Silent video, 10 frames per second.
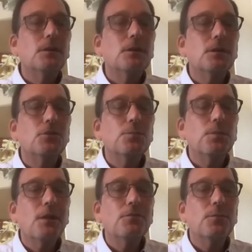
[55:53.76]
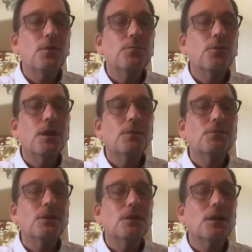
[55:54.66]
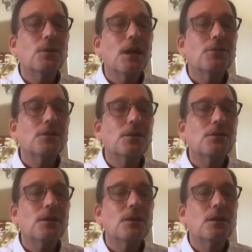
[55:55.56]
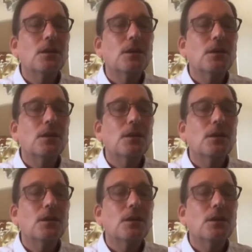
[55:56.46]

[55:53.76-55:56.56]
Can you apply for both programs? Okay, we asked that already.